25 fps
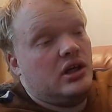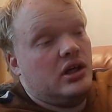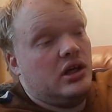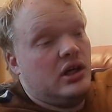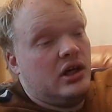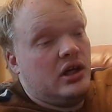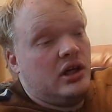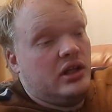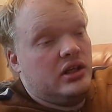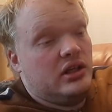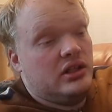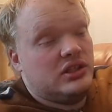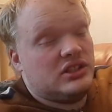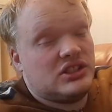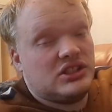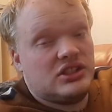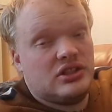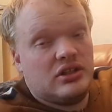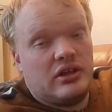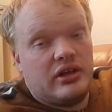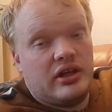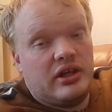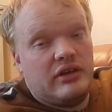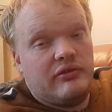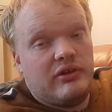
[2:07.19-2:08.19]
And it's
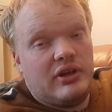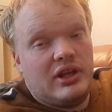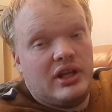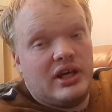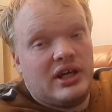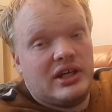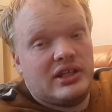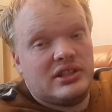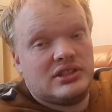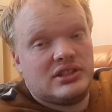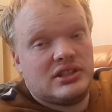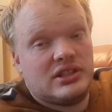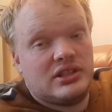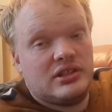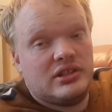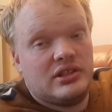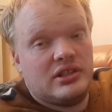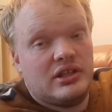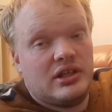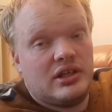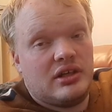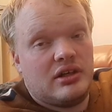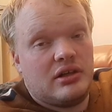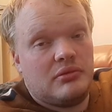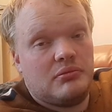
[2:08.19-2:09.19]
not even night
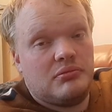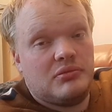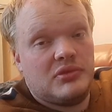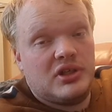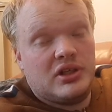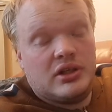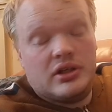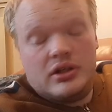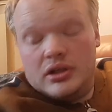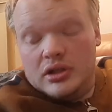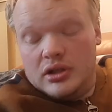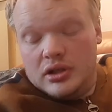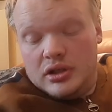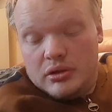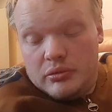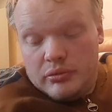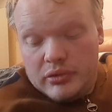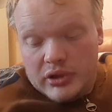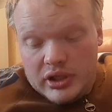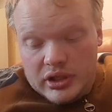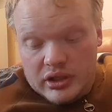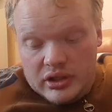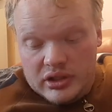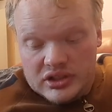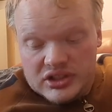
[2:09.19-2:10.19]
yet. But
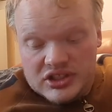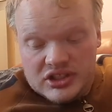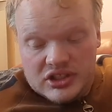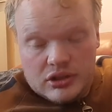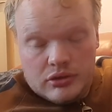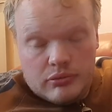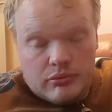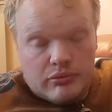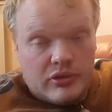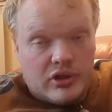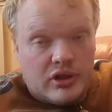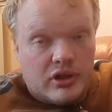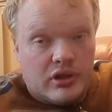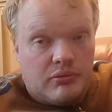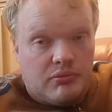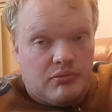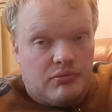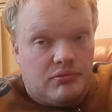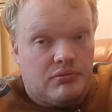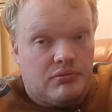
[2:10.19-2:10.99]
I got some uh,